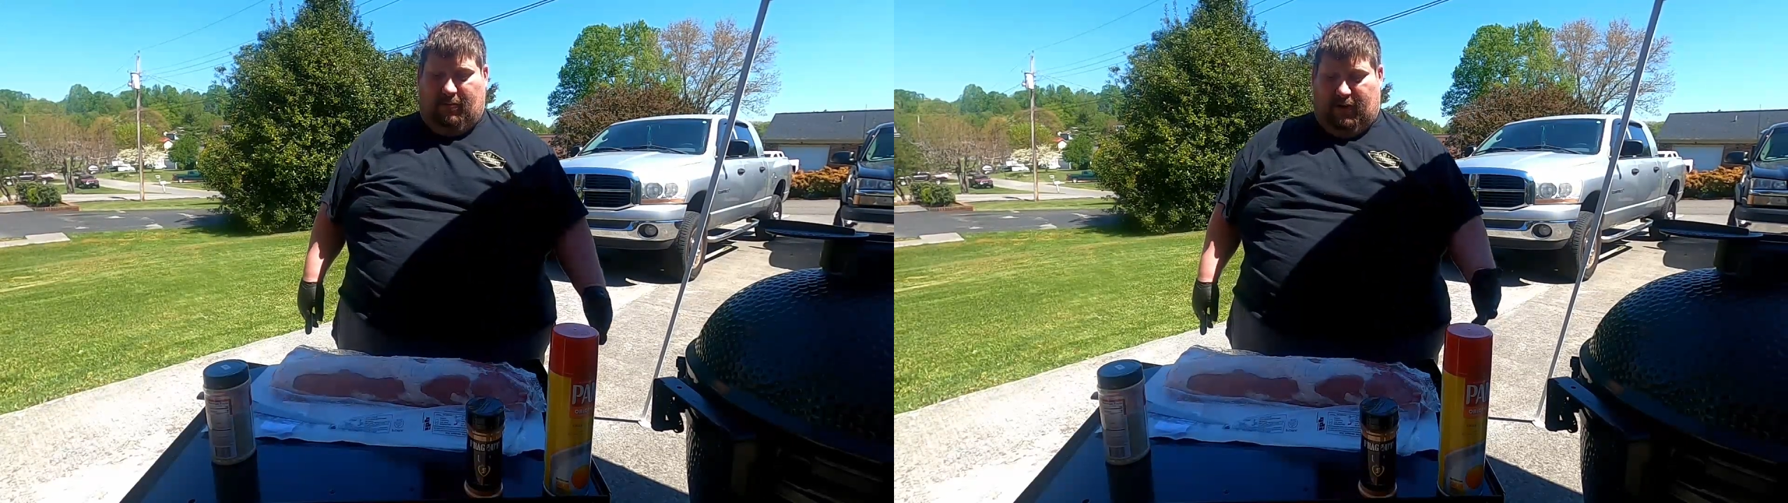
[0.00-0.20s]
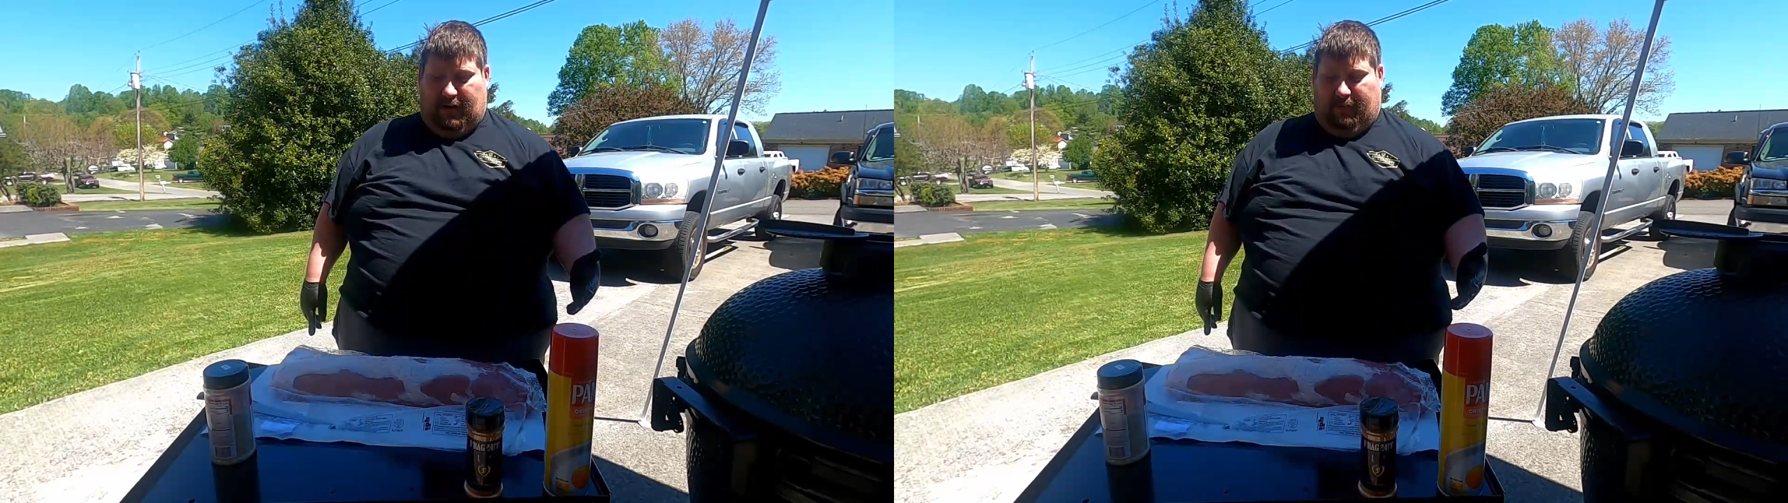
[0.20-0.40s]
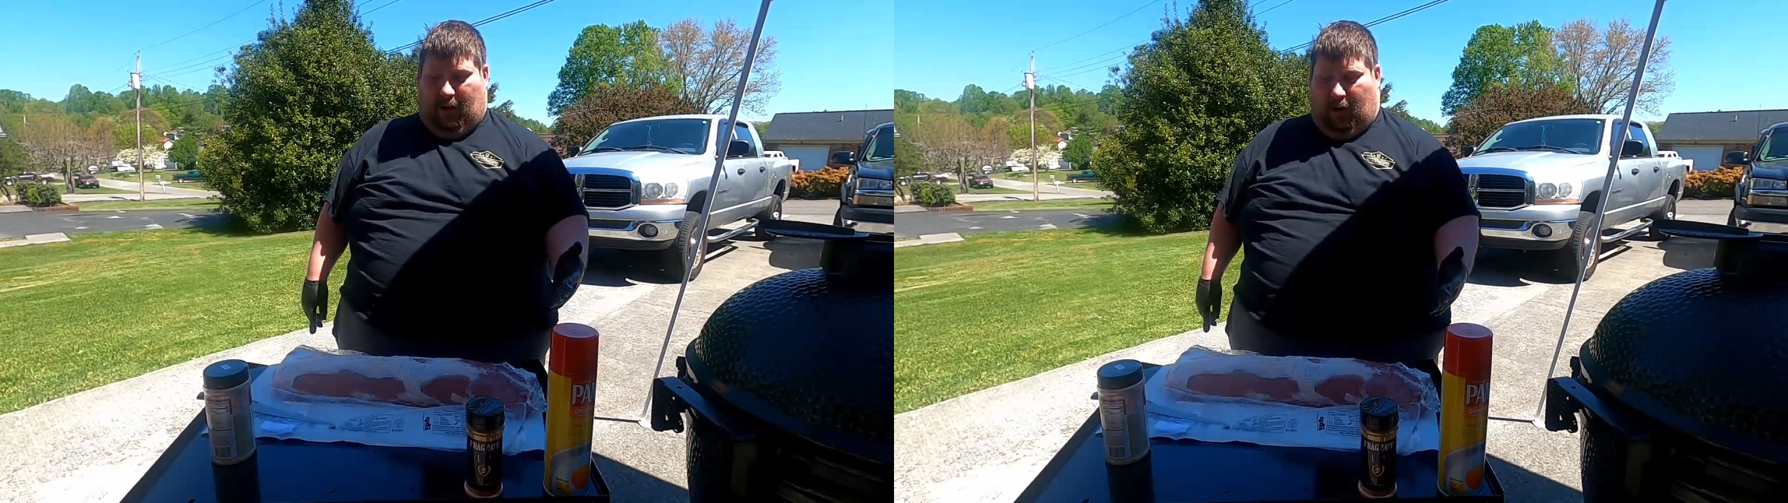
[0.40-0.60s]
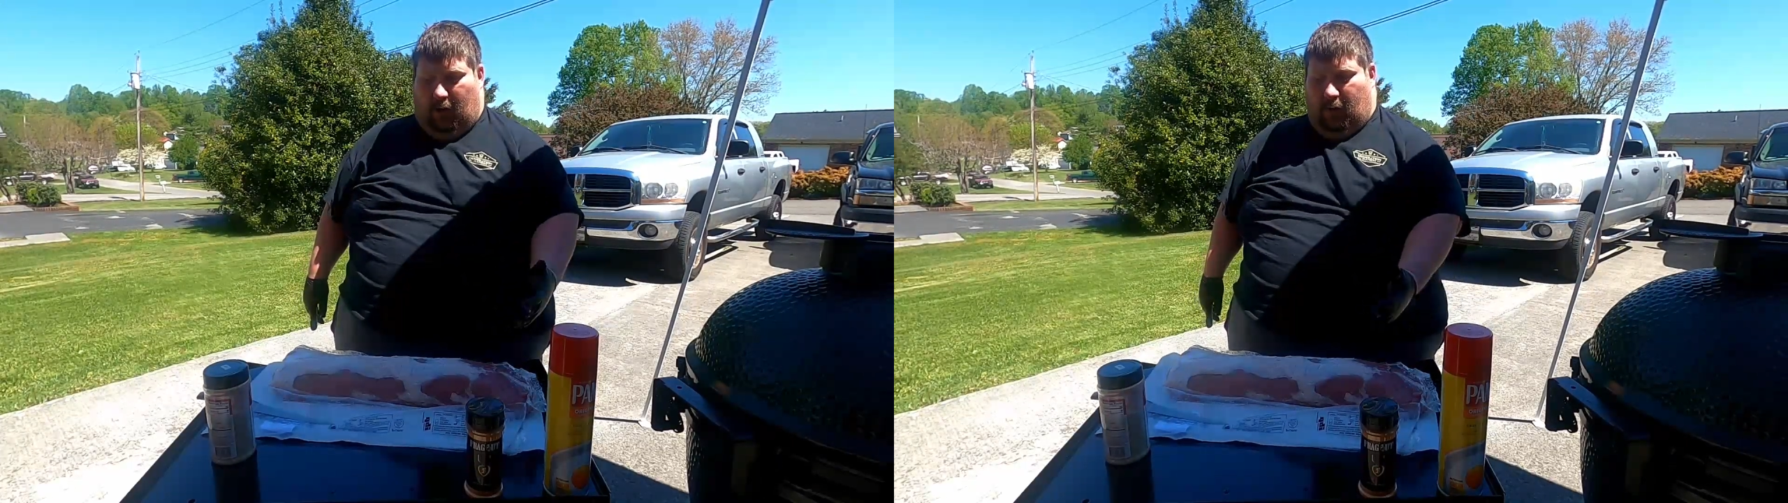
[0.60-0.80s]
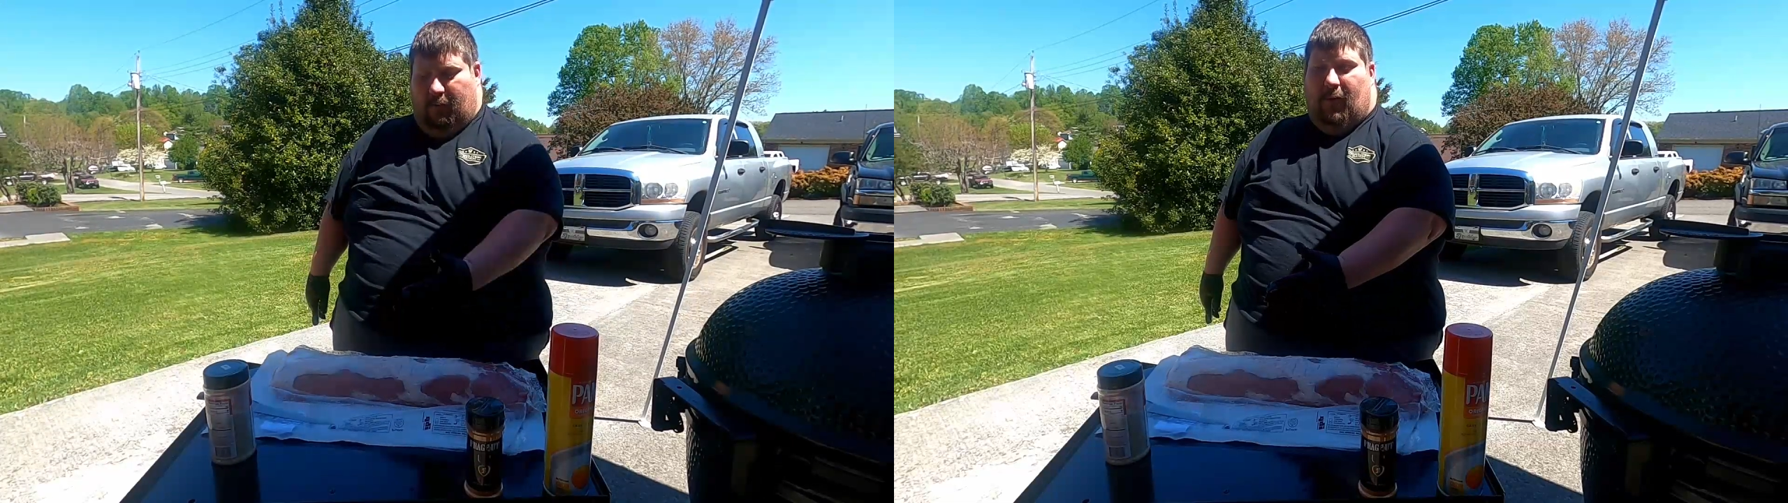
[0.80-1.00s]
but a
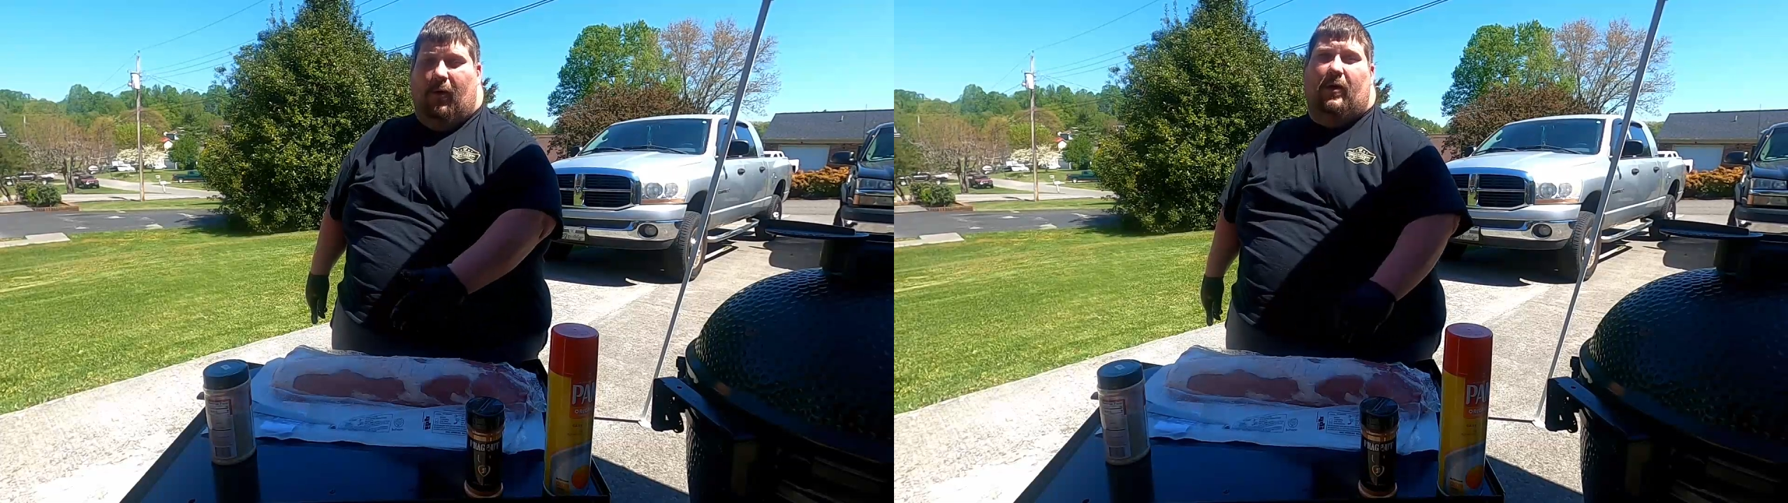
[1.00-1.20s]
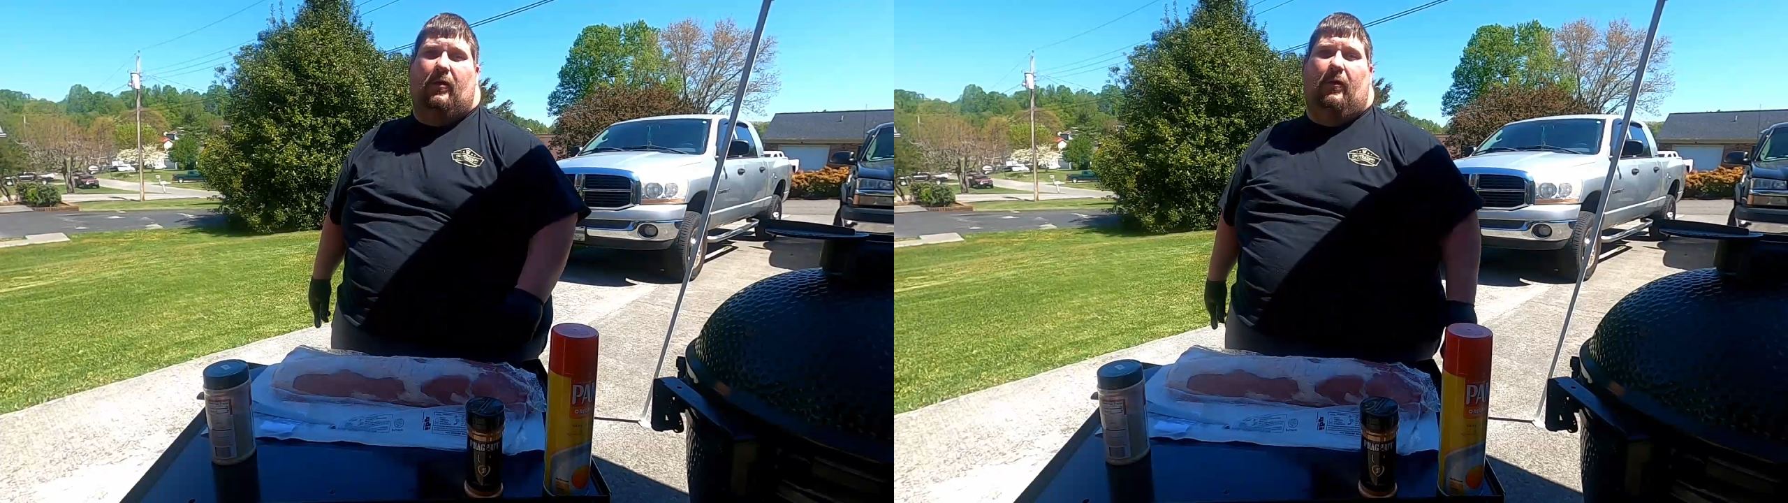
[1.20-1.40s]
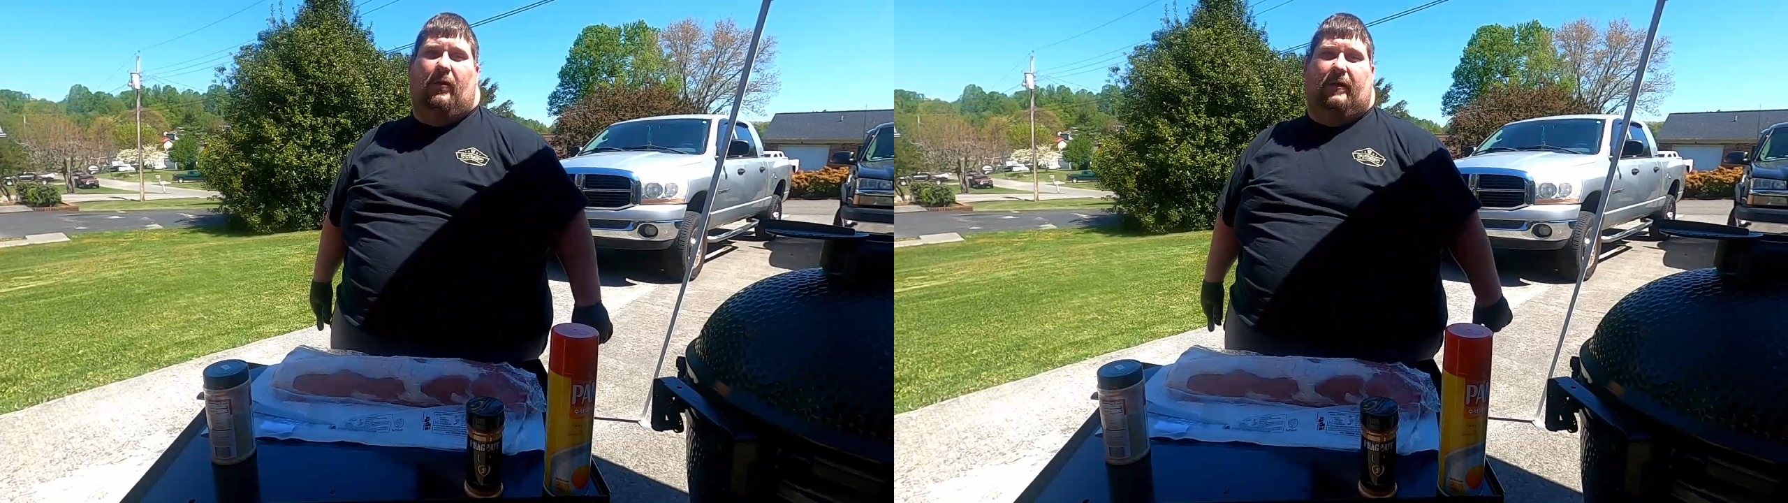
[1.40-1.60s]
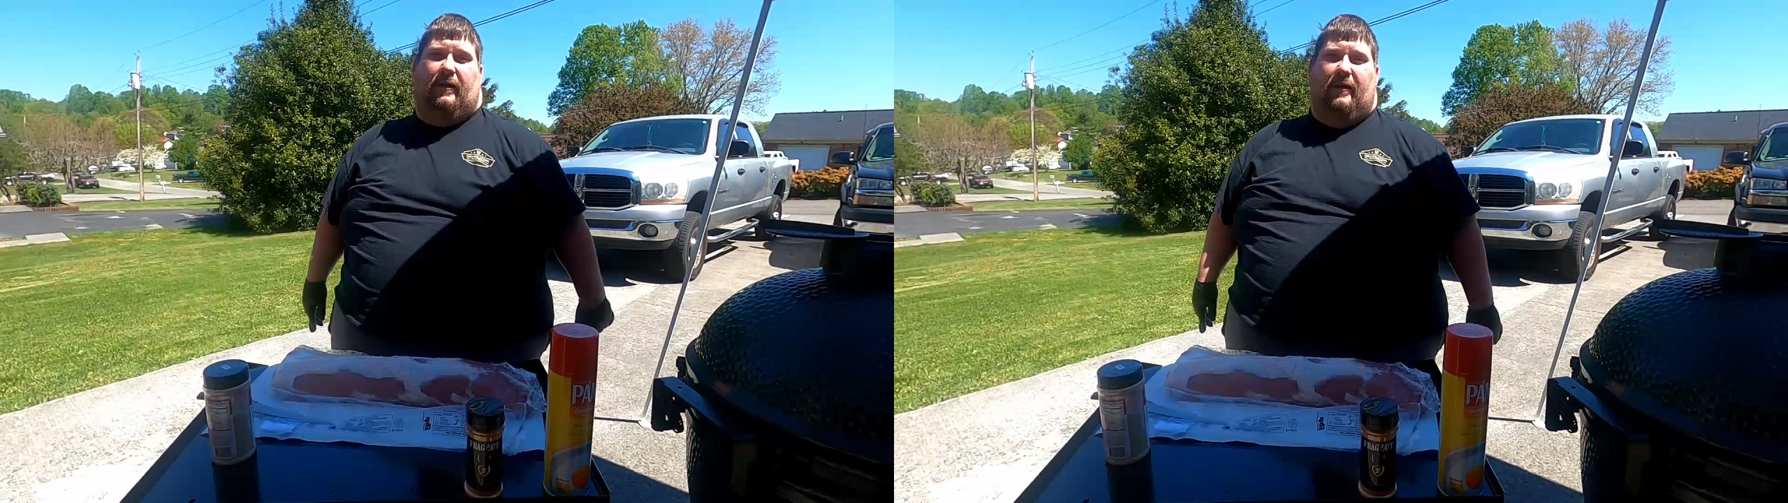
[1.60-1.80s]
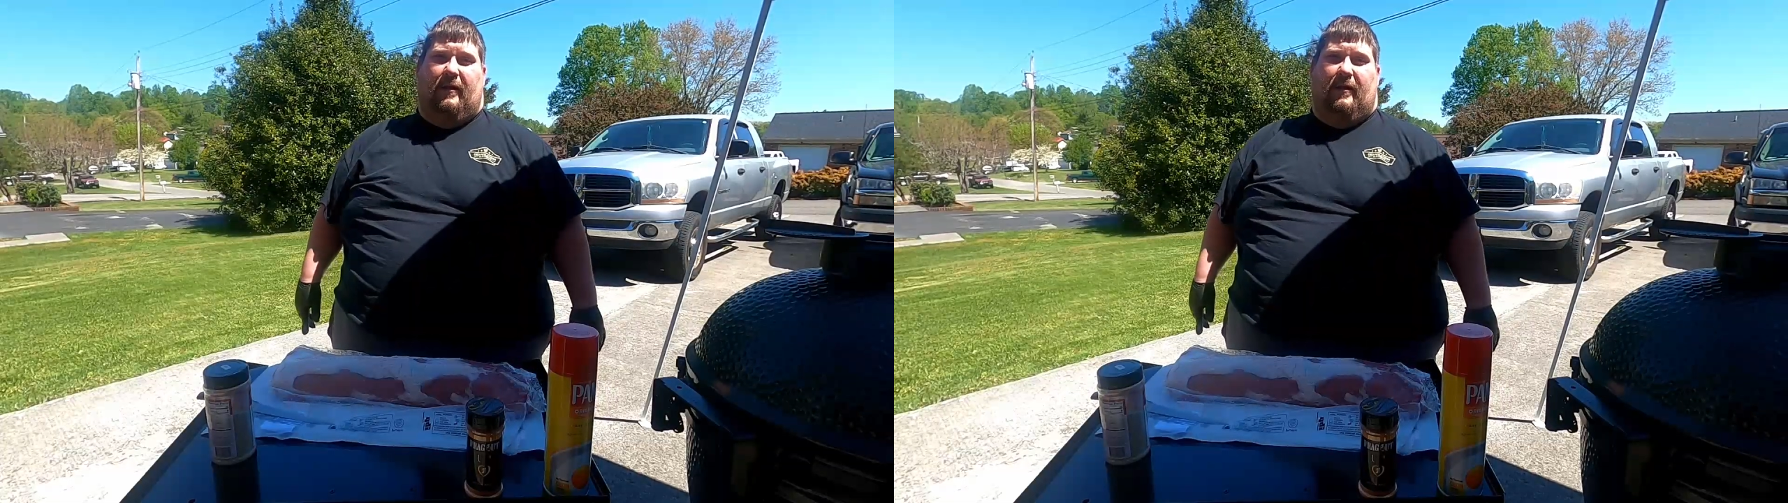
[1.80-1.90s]
whole pork loin.